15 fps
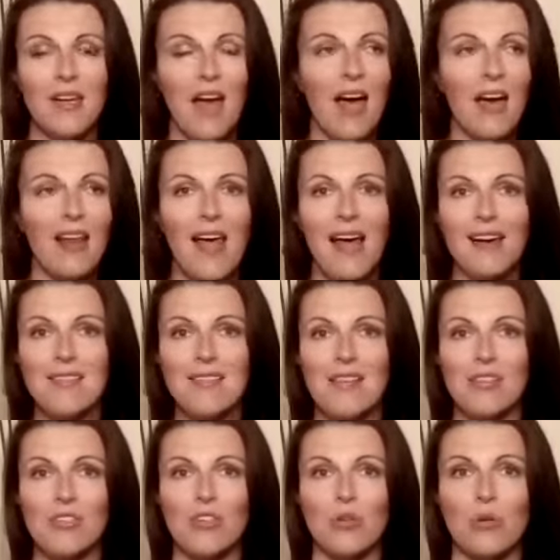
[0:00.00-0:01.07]
had
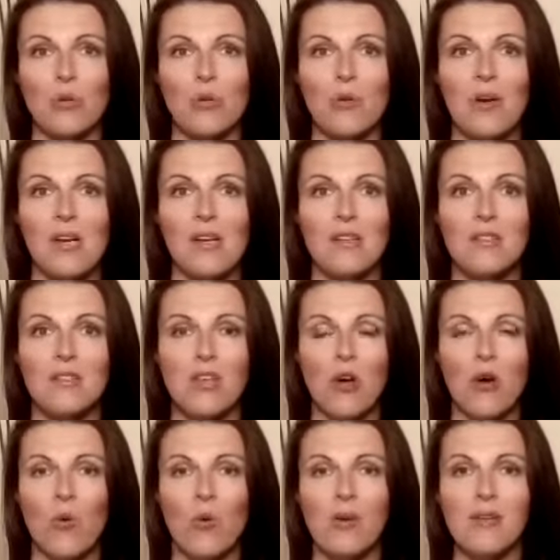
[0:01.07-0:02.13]
access to.
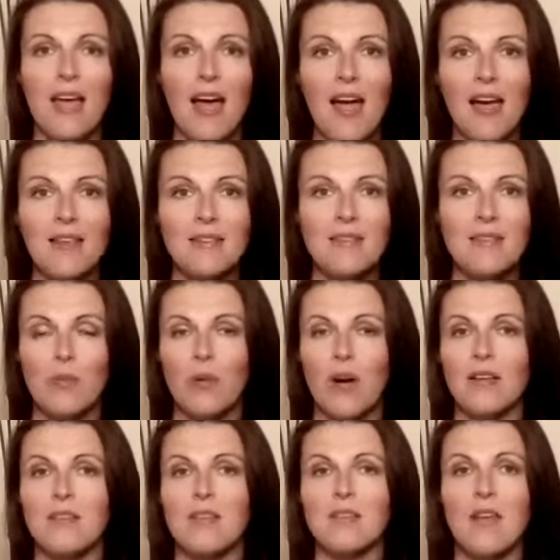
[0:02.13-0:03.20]
So yes, the
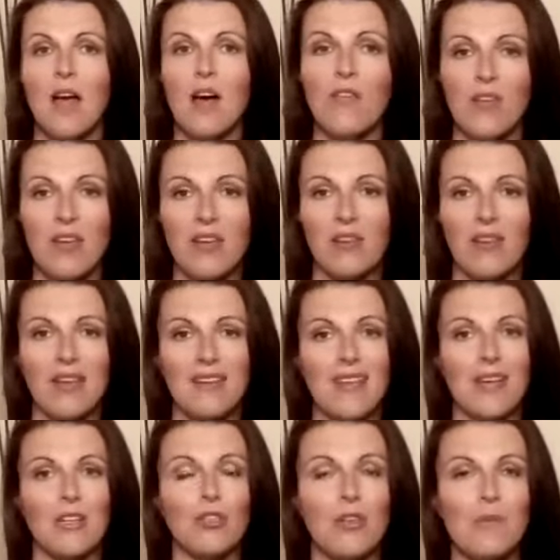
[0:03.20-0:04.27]
process of healing is
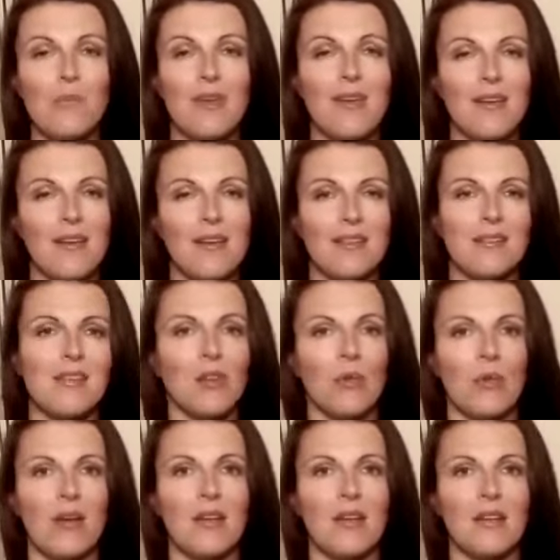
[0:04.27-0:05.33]
actually being
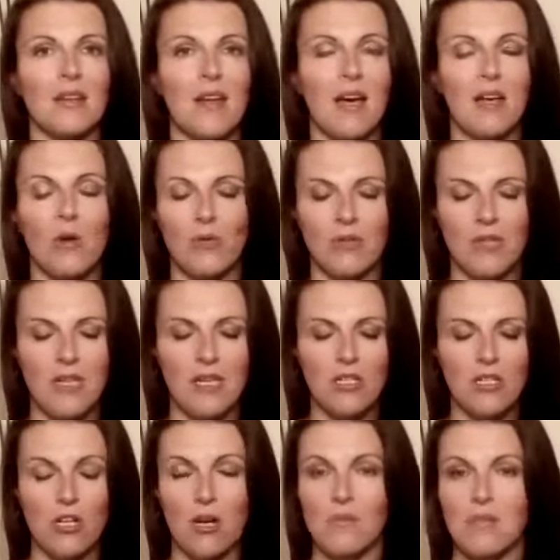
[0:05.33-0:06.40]
accelerated, not only in
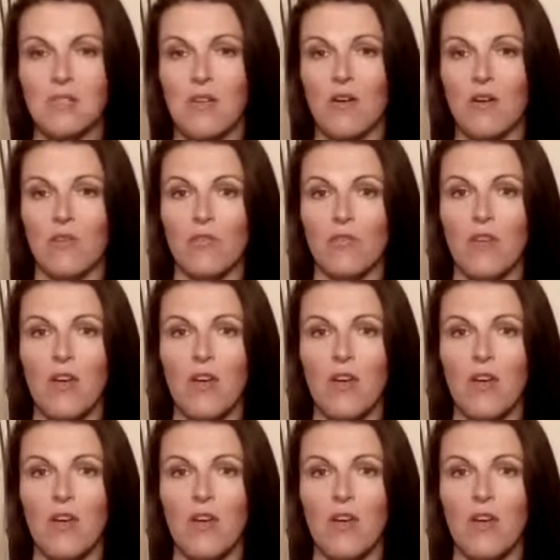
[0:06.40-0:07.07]
terms of,